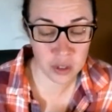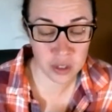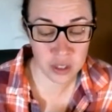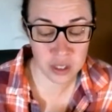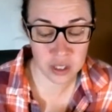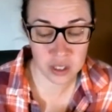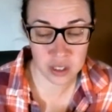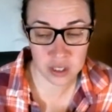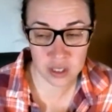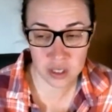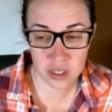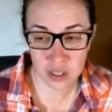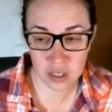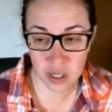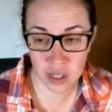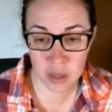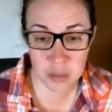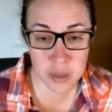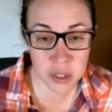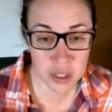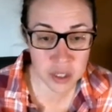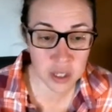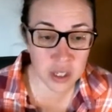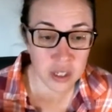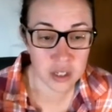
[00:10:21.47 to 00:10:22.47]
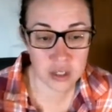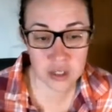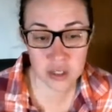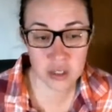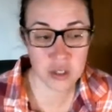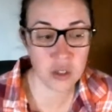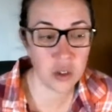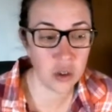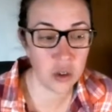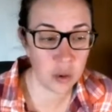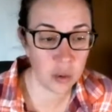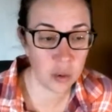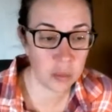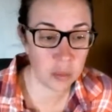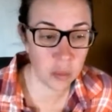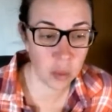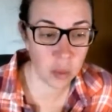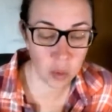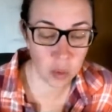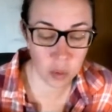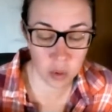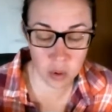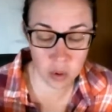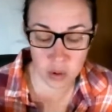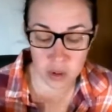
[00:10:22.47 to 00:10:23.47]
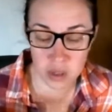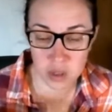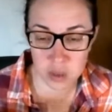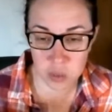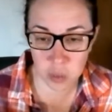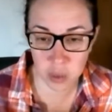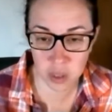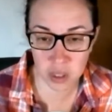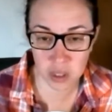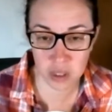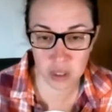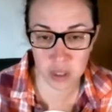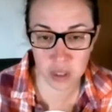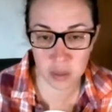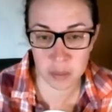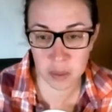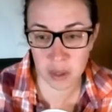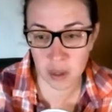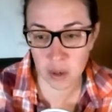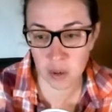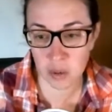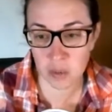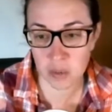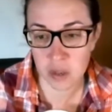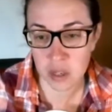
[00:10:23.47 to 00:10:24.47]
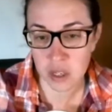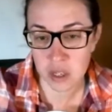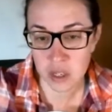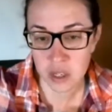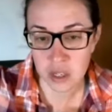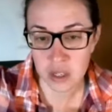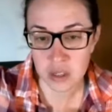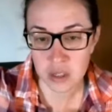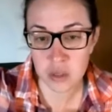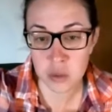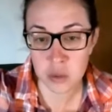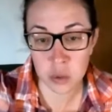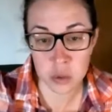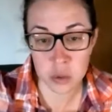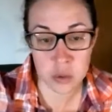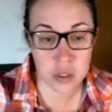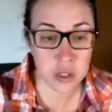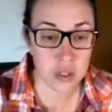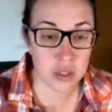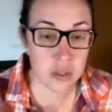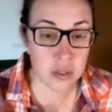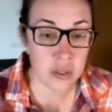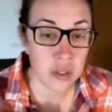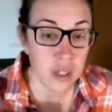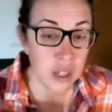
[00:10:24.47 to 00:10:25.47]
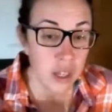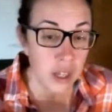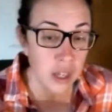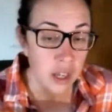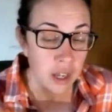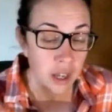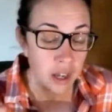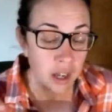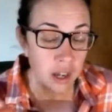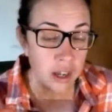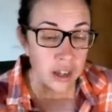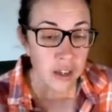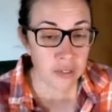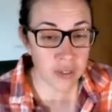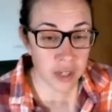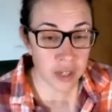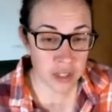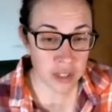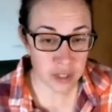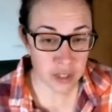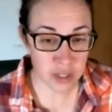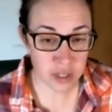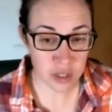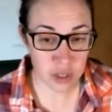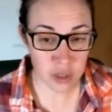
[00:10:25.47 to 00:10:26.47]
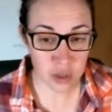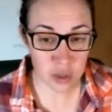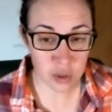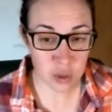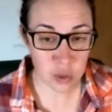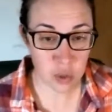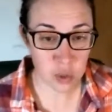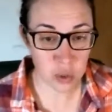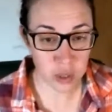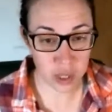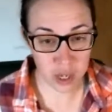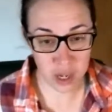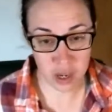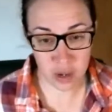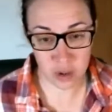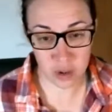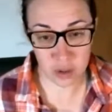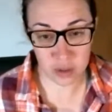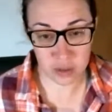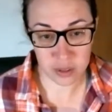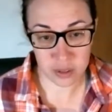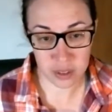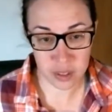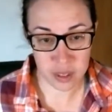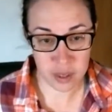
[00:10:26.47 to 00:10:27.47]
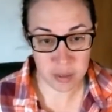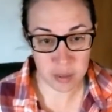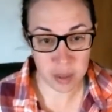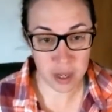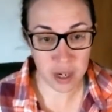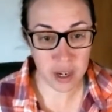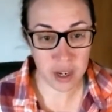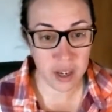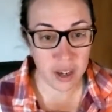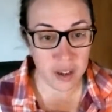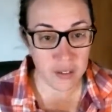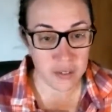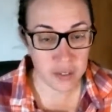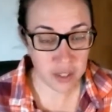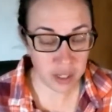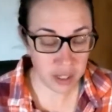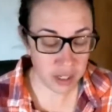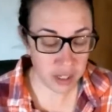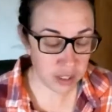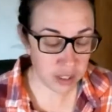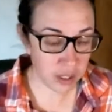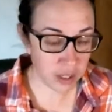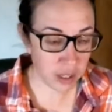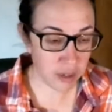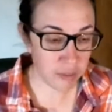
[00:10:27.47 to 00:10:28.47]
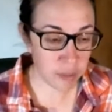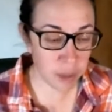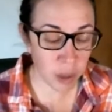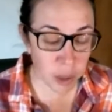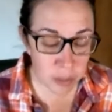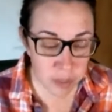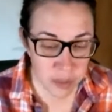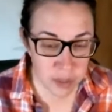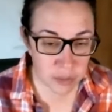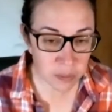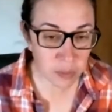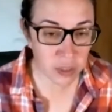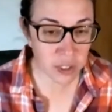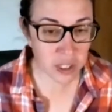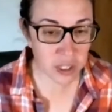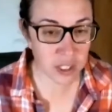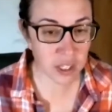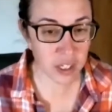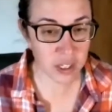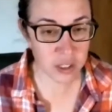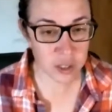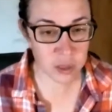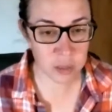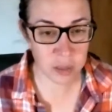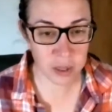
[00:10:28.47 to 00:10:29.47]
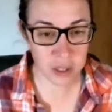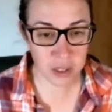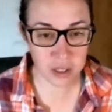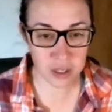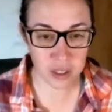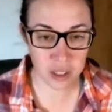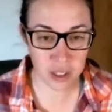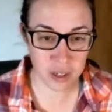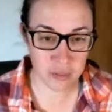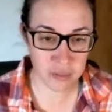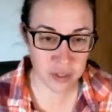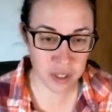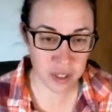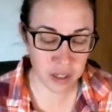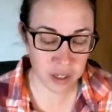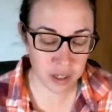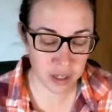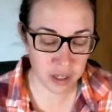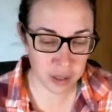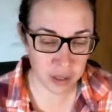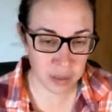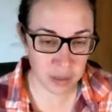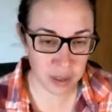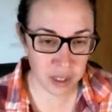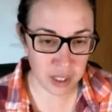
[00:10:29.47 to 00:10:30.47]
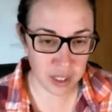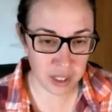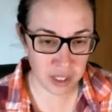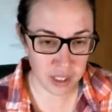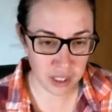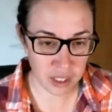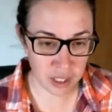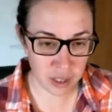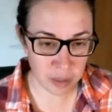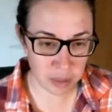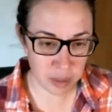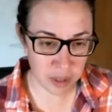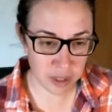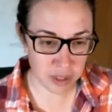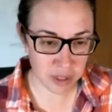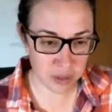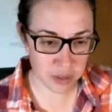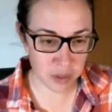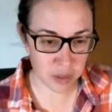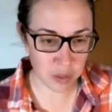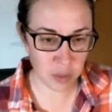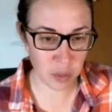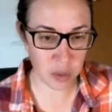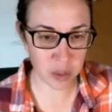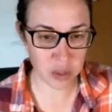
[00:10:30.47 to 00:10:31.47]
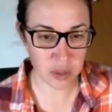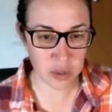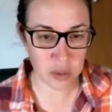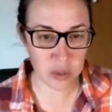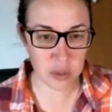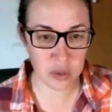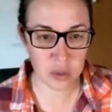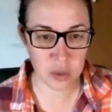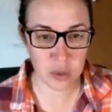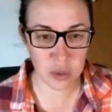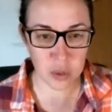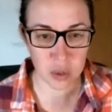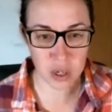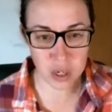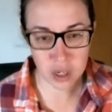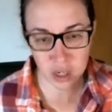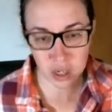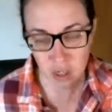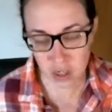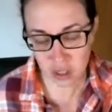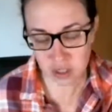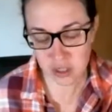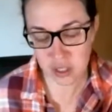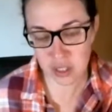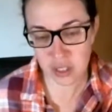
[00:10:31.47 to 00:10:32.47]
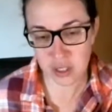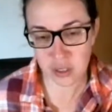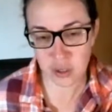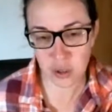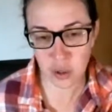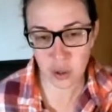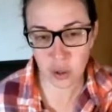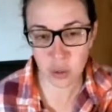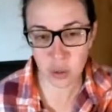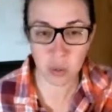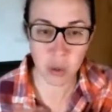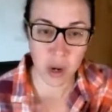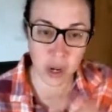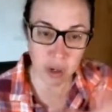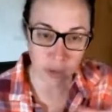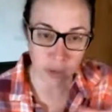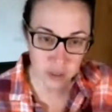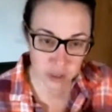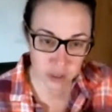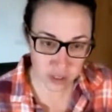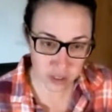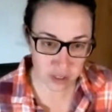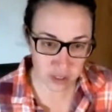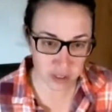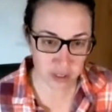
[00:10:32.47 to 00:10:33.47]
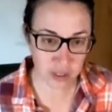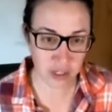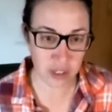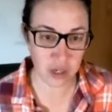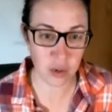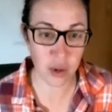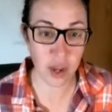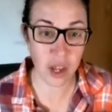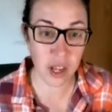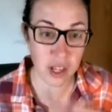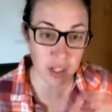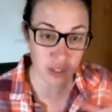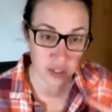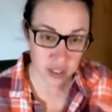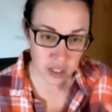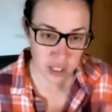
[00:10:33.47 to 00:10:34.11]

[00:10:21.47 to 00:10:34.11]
And I'm excited to know more as well about the tools, because I have access to the tool now, but I've purposefully not spent a lot of time in it yet, because I want to create content around it, as I